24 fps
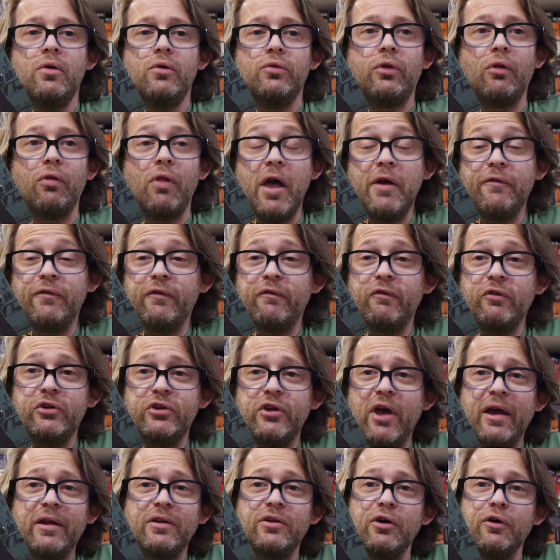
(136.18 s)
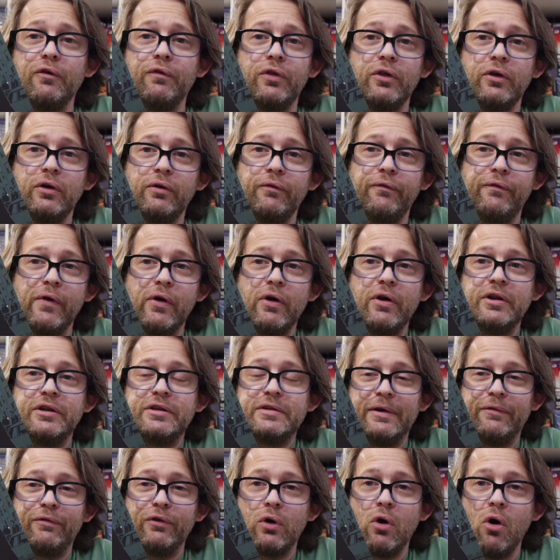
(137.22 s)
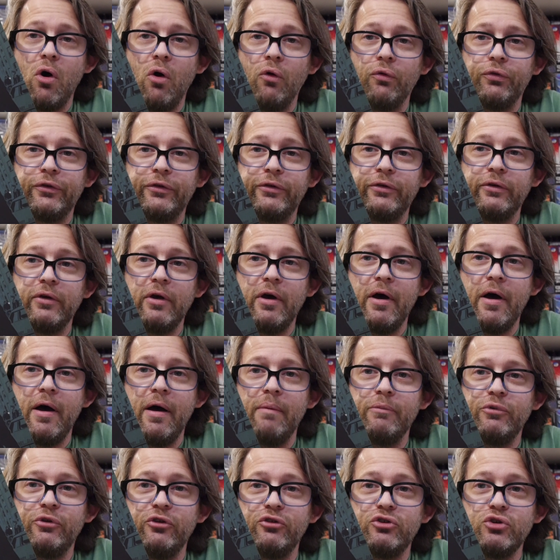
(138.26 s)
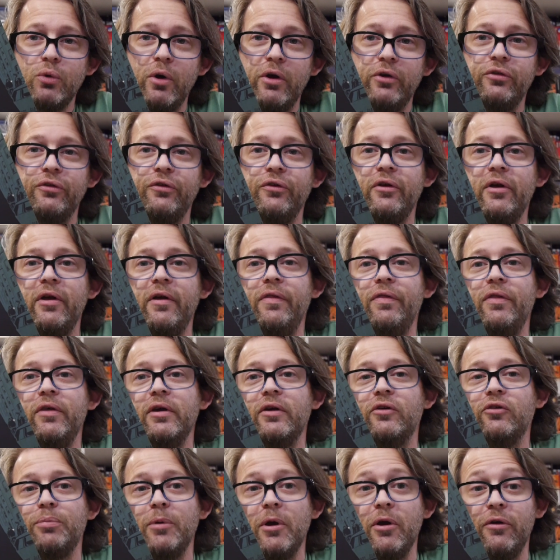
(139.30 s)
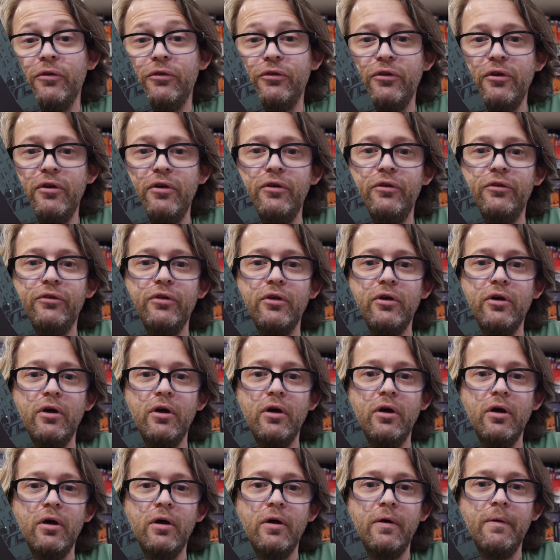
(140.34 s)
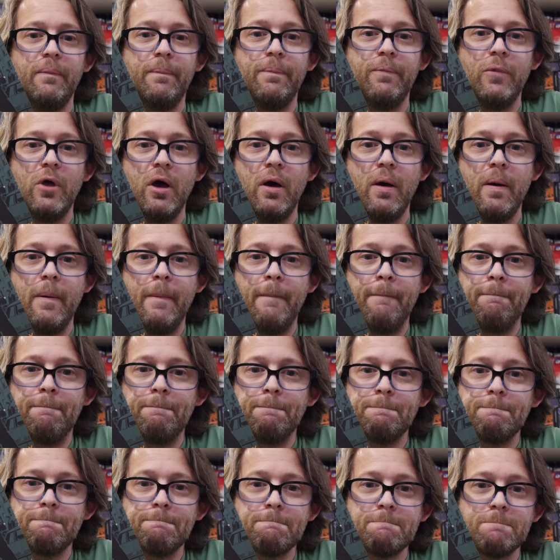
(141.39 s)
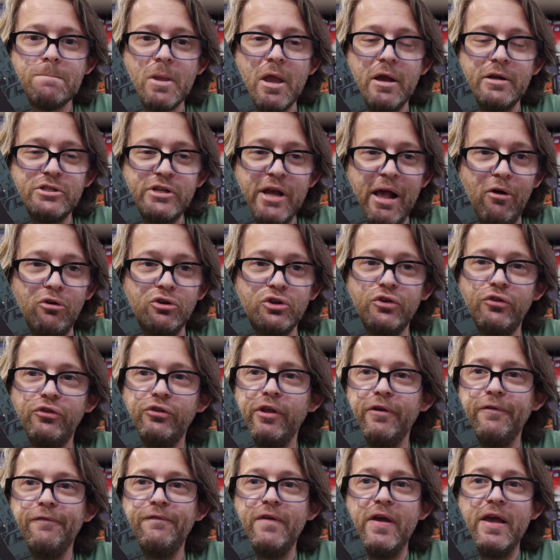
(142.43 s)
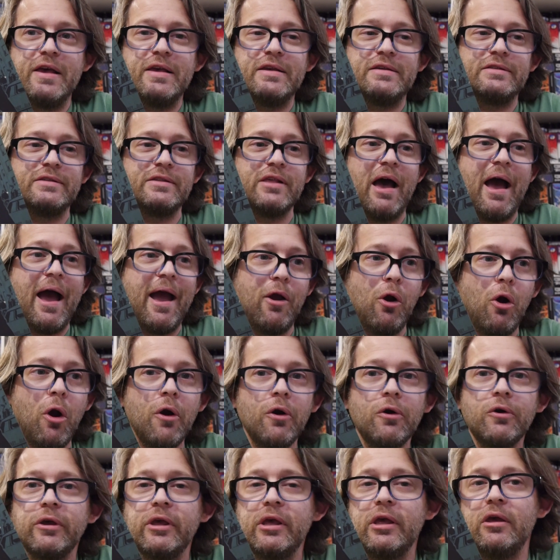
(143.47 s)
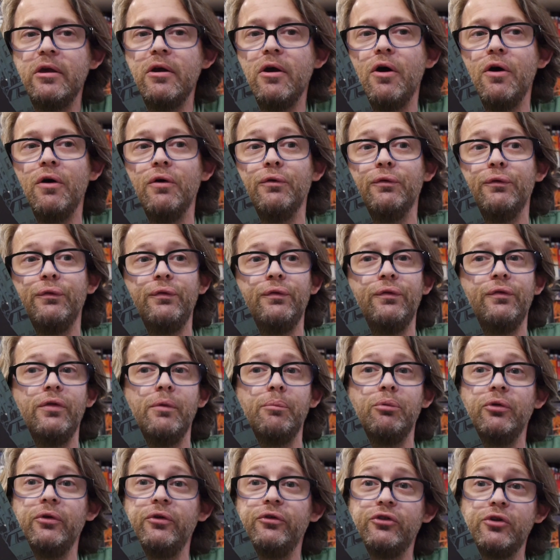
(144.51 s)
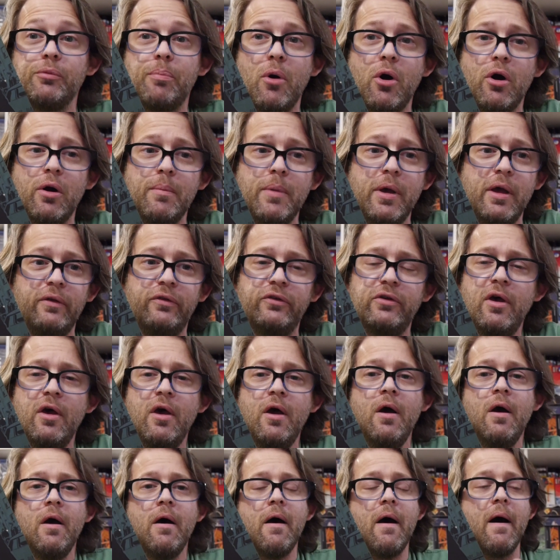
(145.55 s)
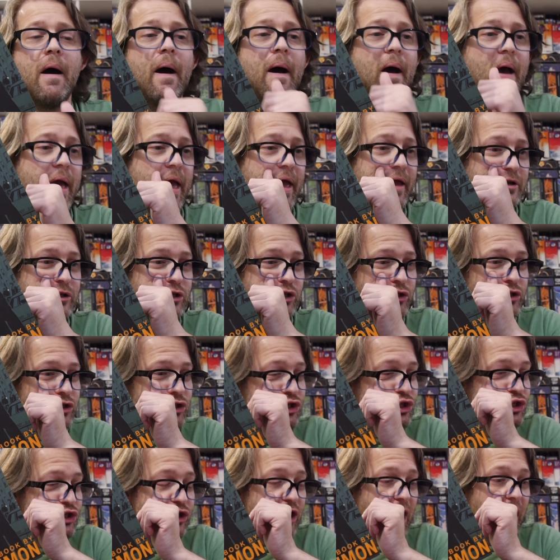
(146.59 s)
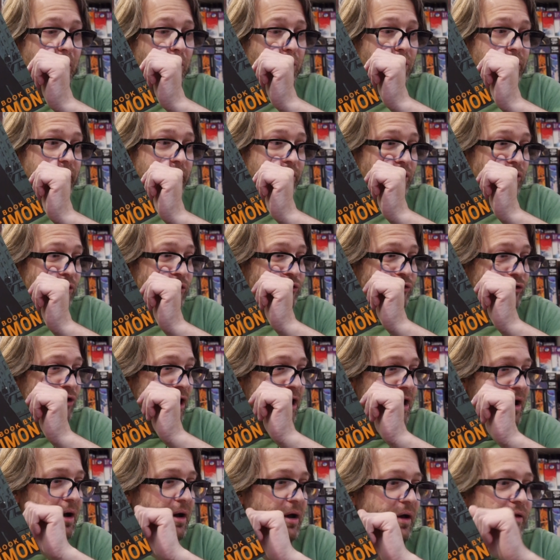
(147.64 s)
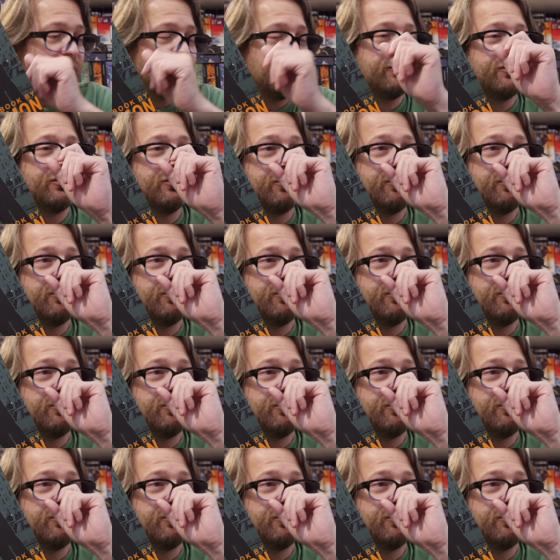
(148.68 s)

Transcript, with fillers: the life of a detective, the very difficult situations they're in, the experiences, the challenges they face, the hierarchy of the police department, and just generally there's a